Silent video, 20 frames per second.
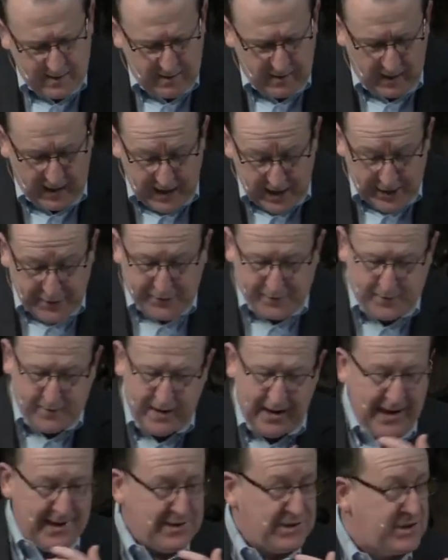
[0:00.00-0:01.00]
Later,
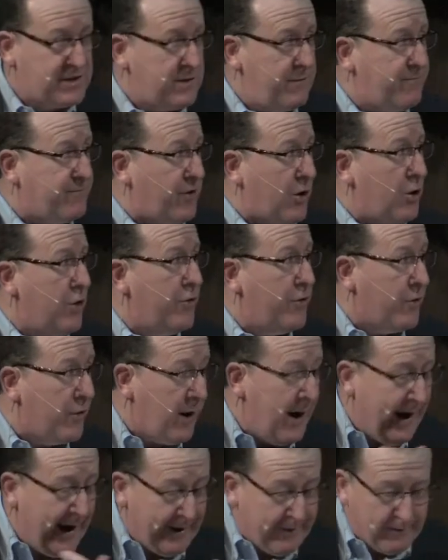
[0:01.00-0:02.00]
as further
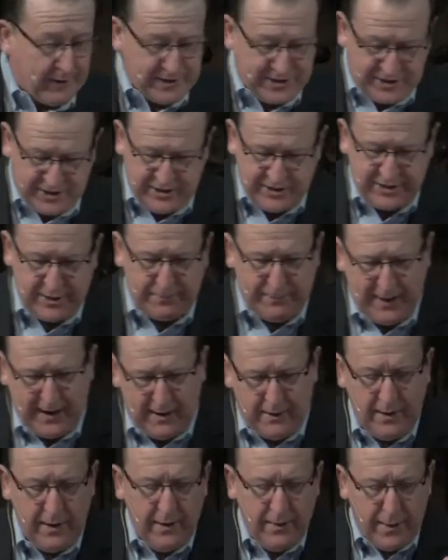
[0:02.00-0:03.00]
heresies
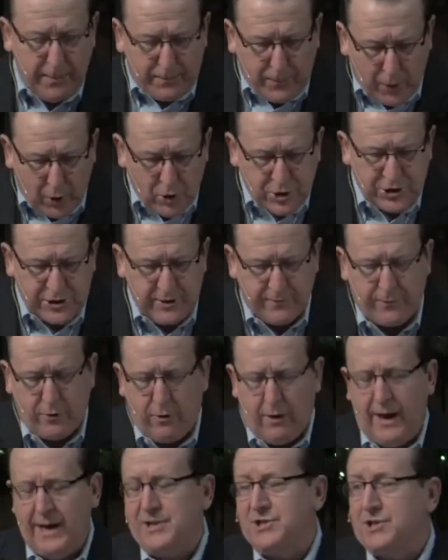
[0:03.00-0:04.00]
about the person of
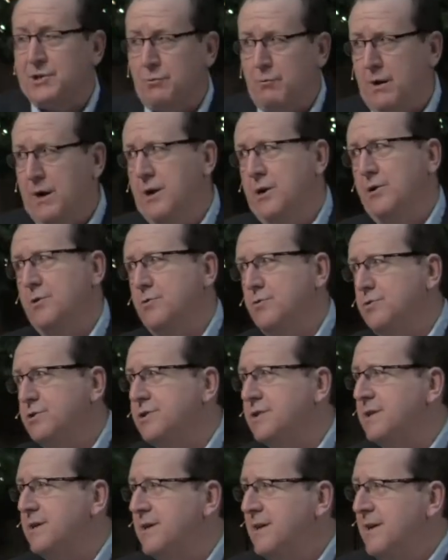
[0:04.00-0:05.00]
Christ
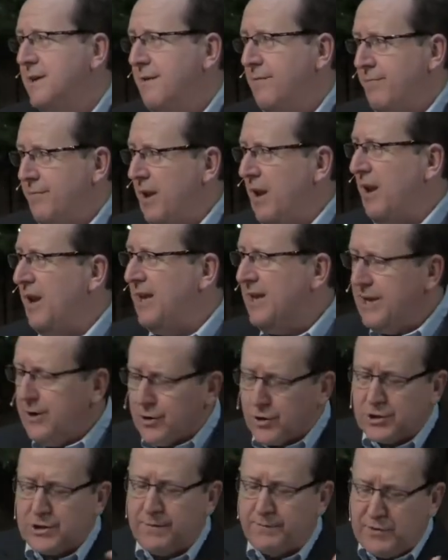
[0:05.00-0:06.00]
arose, the
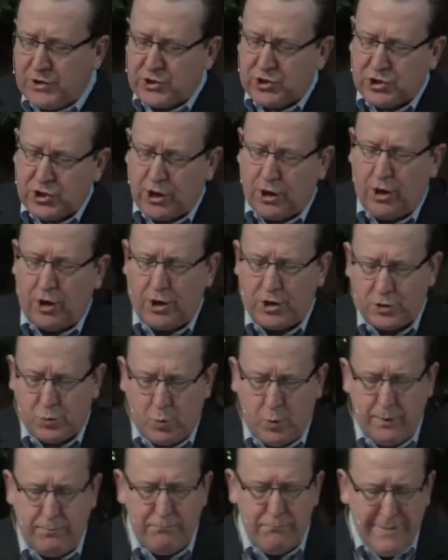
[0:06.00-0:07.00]
leaders of the church
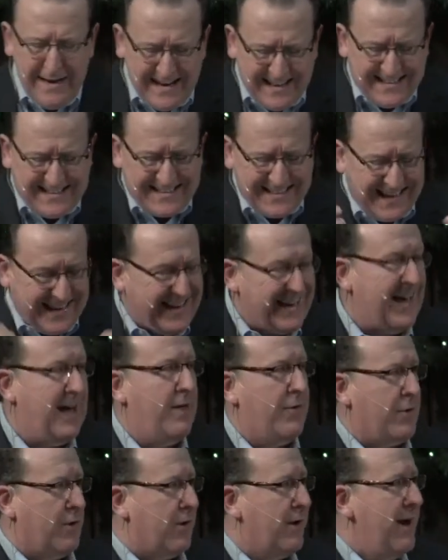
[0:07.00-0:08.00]
would meet
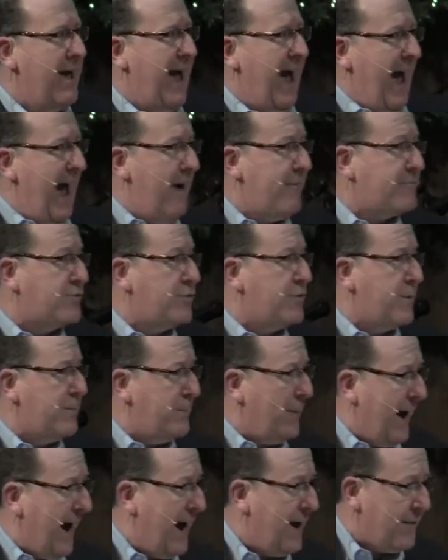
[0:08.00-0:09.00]
together after the
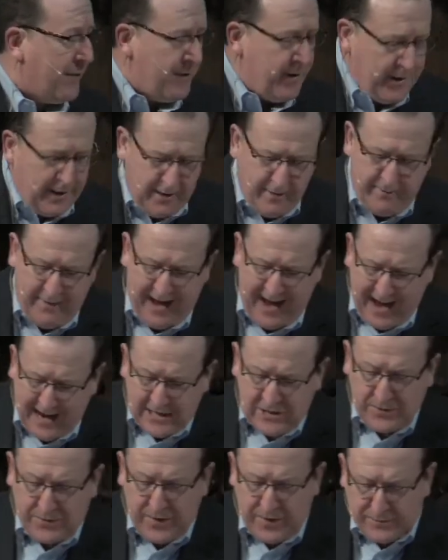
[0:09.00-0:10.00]
pattern of
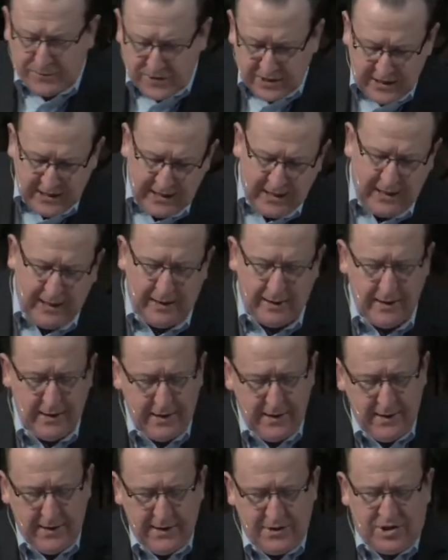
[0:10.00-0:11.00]
Acts 15
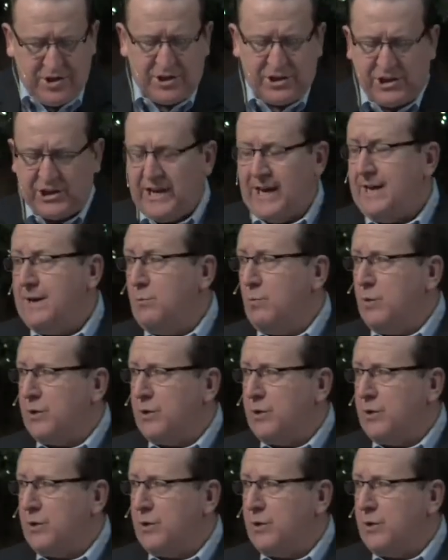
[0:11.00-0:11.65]
to state